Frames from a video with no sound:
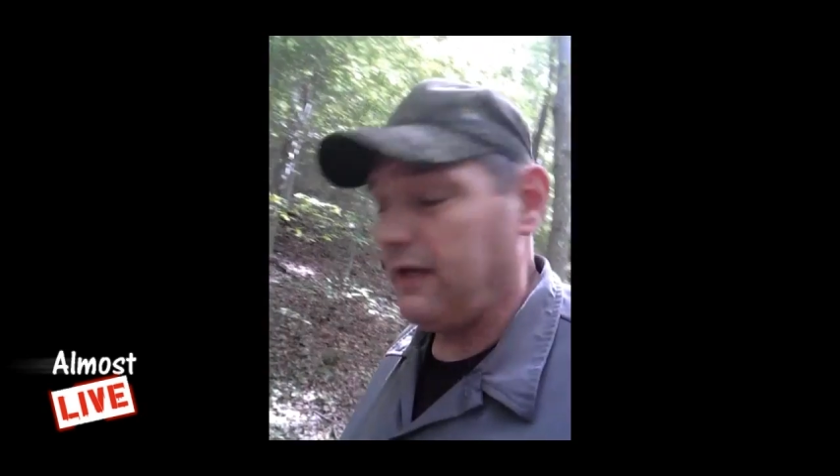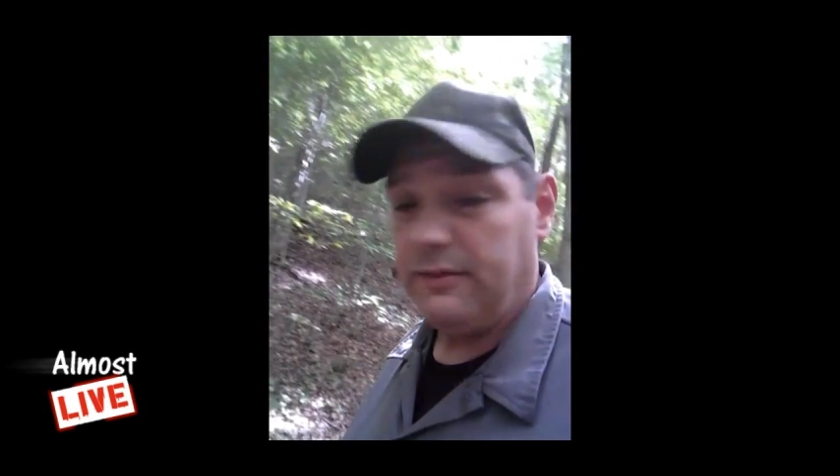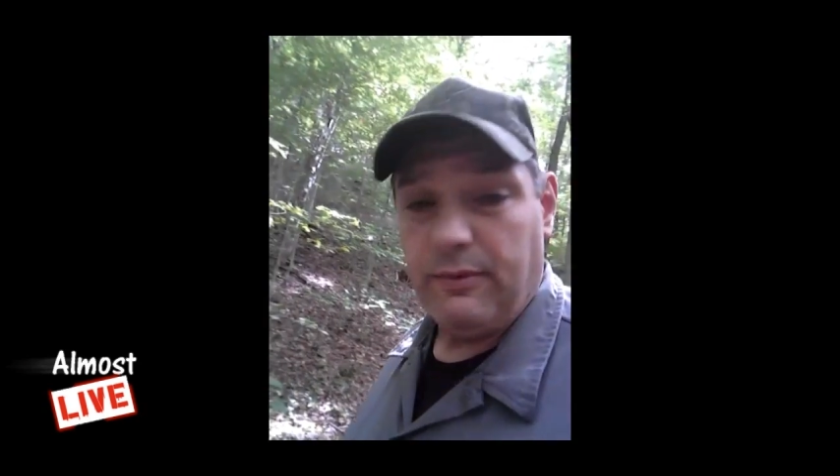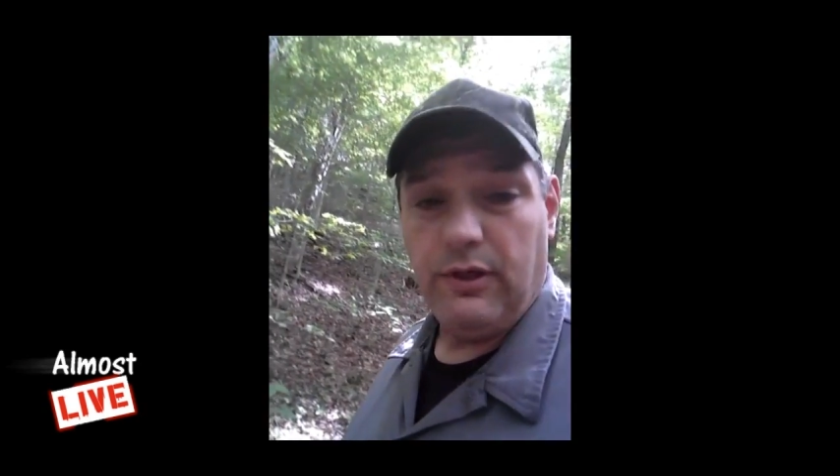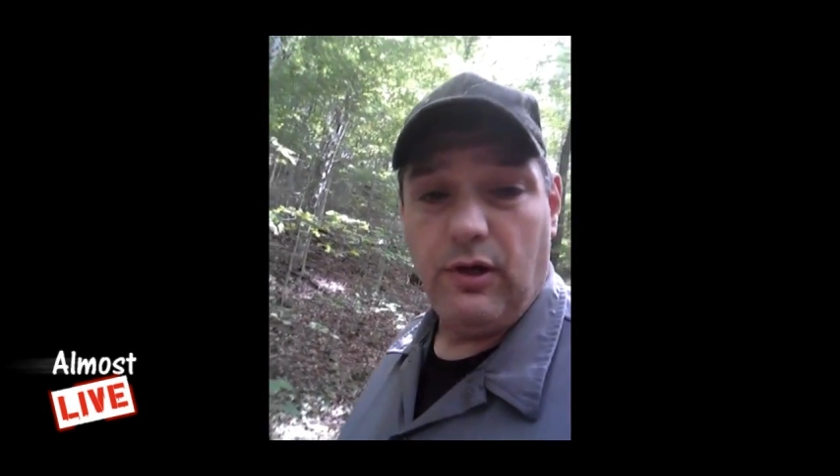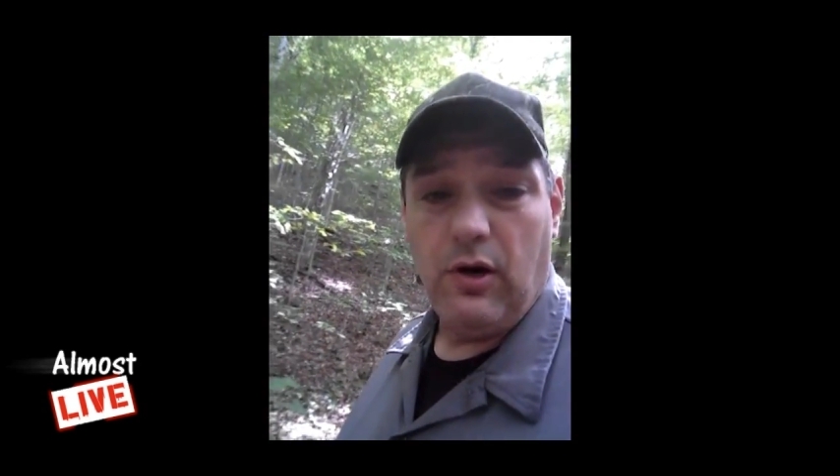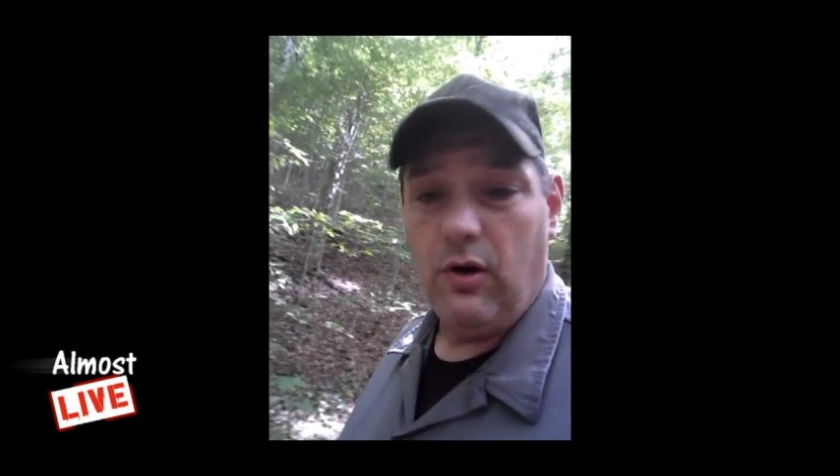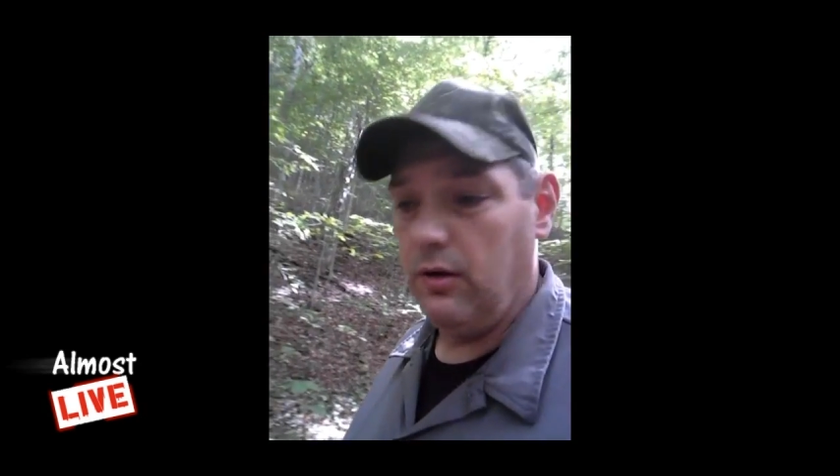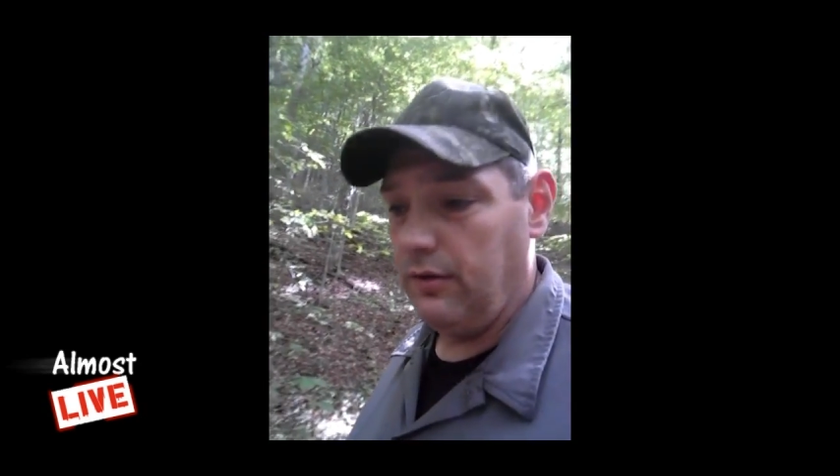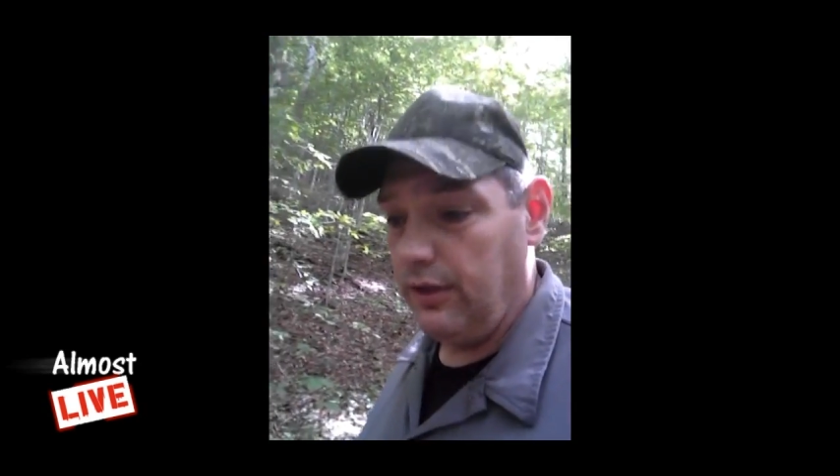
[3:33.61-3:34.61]
makes them a little
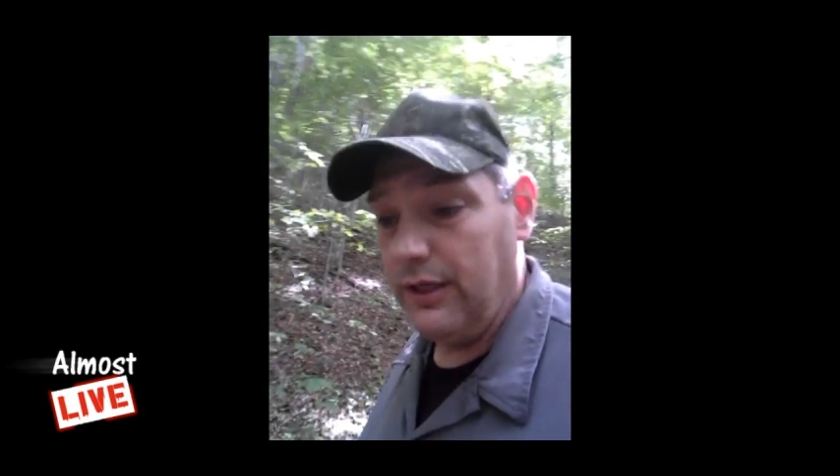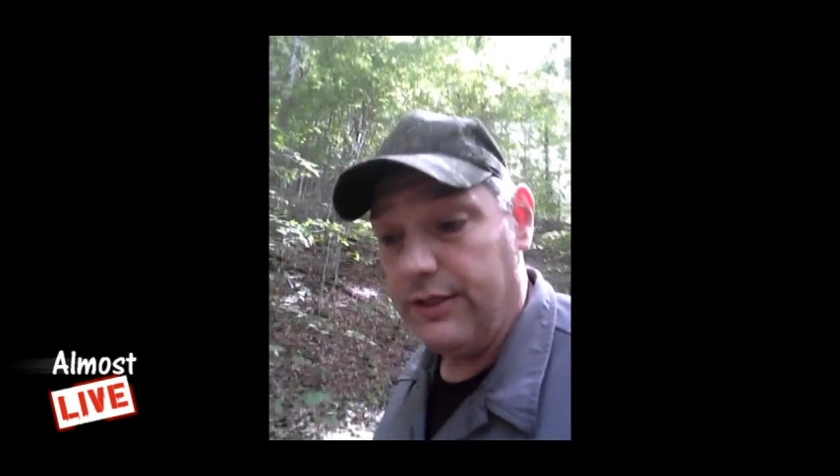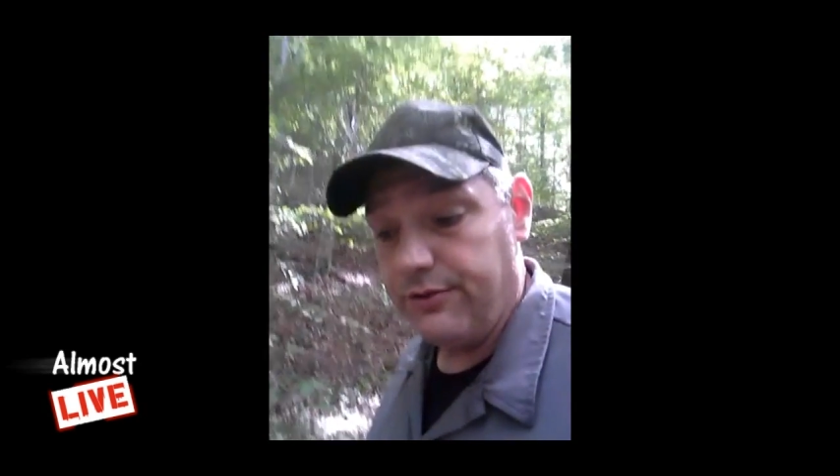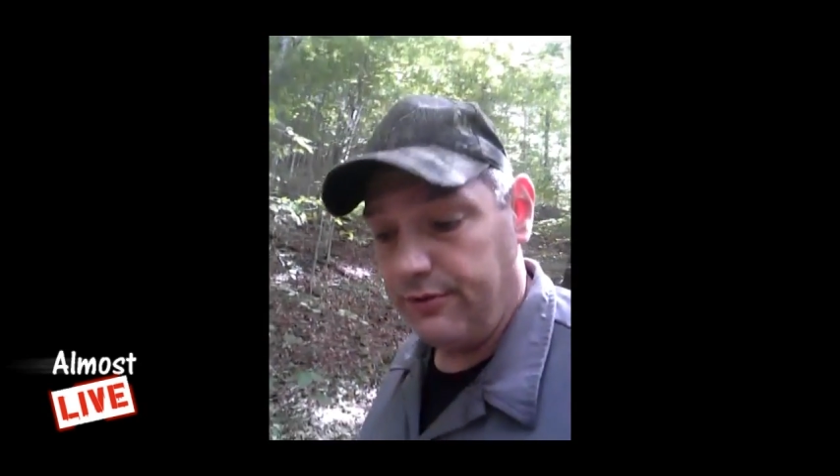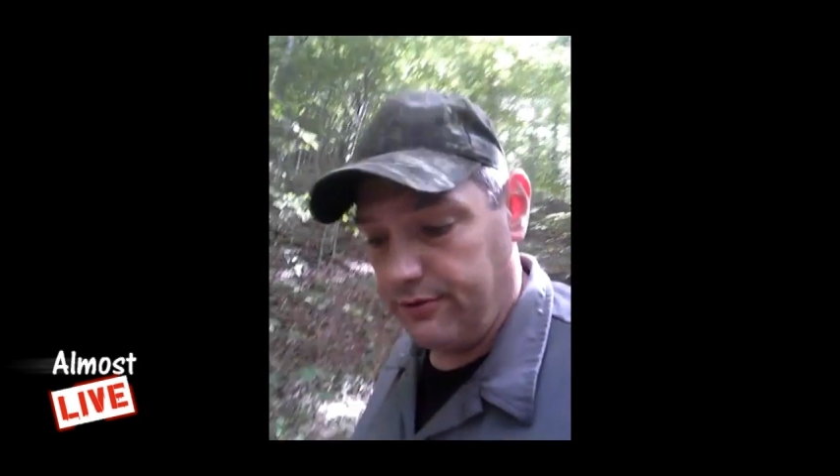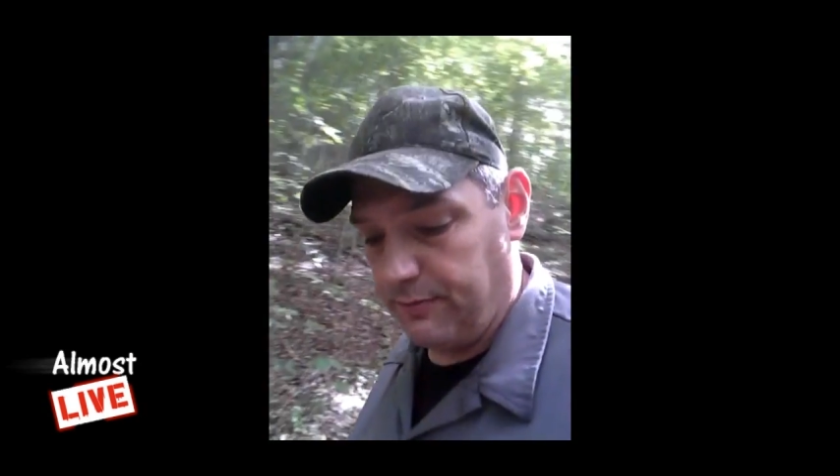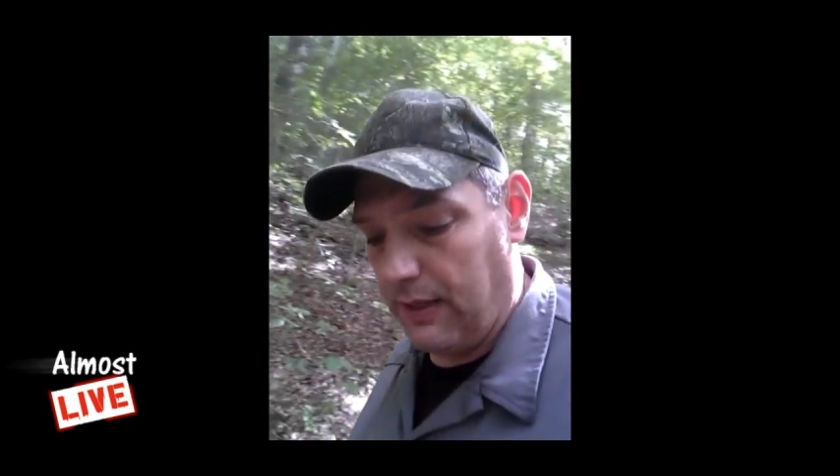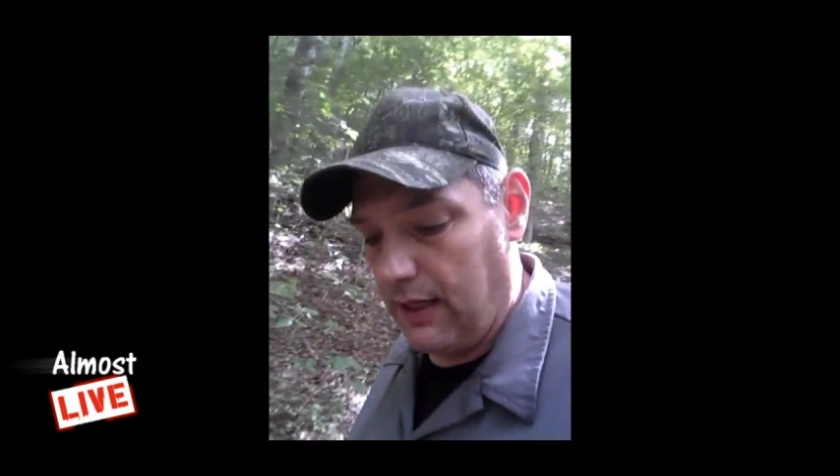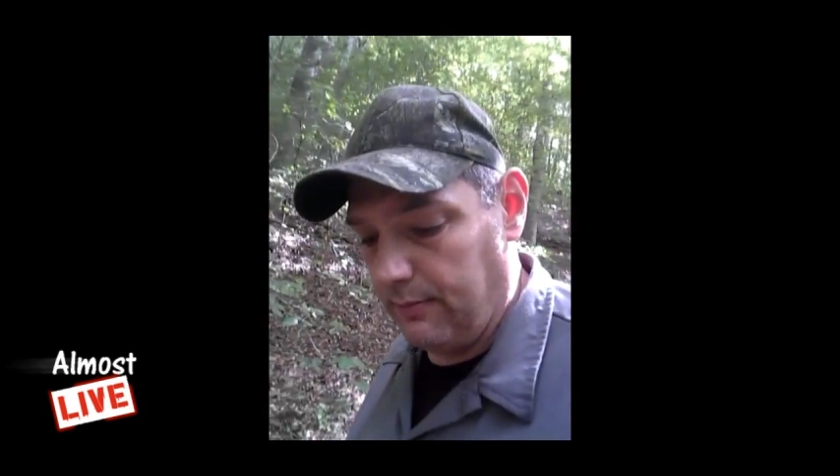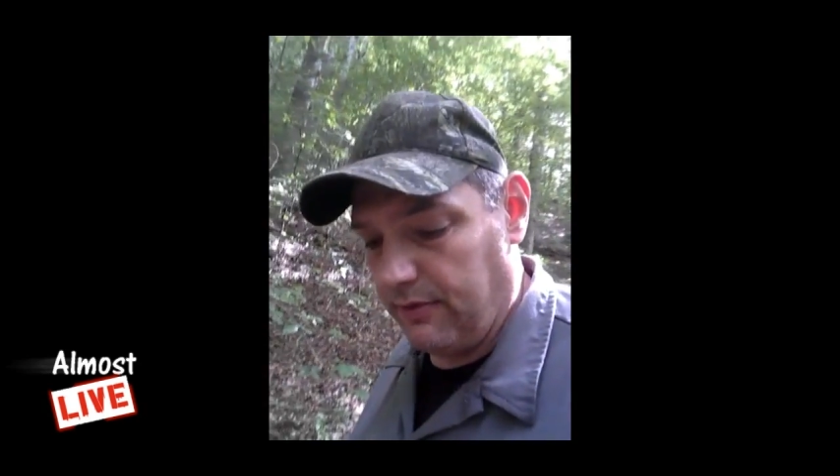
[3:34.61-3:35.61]
hard, a little easier to
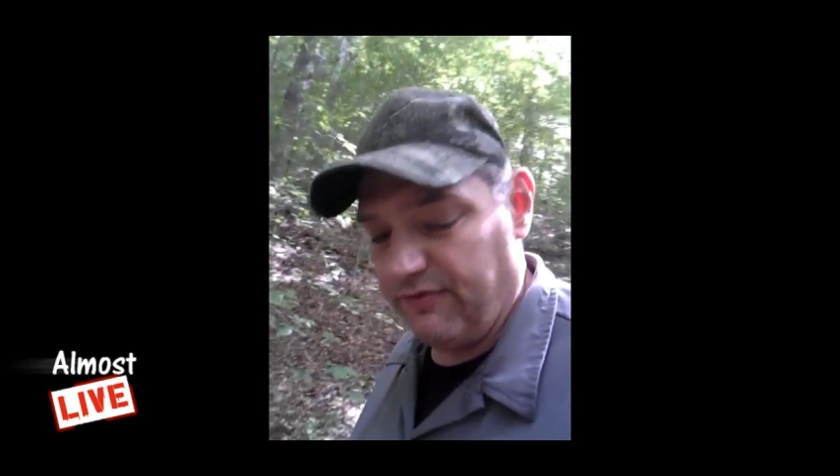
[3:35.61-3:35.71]
spot,